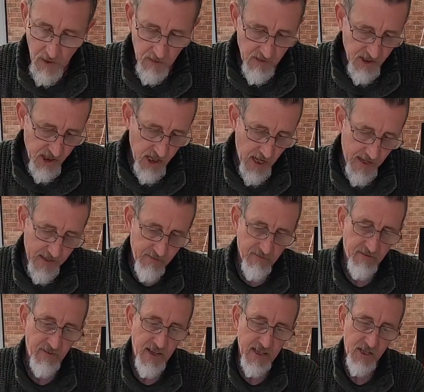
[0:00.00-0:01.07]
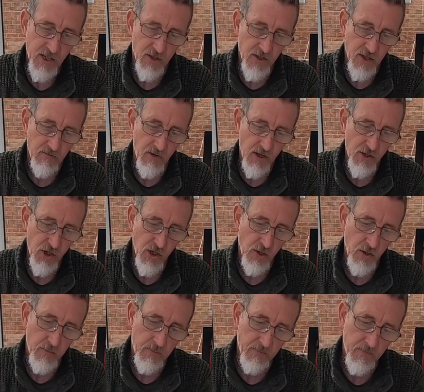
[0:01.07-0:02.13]
are a sliding fit onto the rod
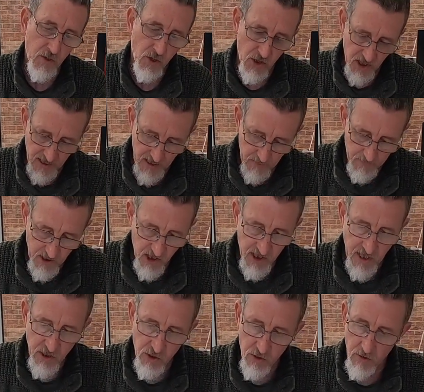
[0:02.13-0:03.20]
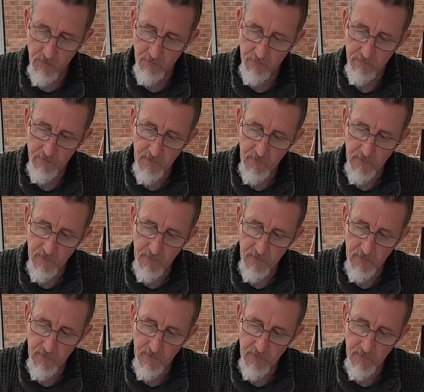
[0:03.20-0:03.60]
tube just to keep it central.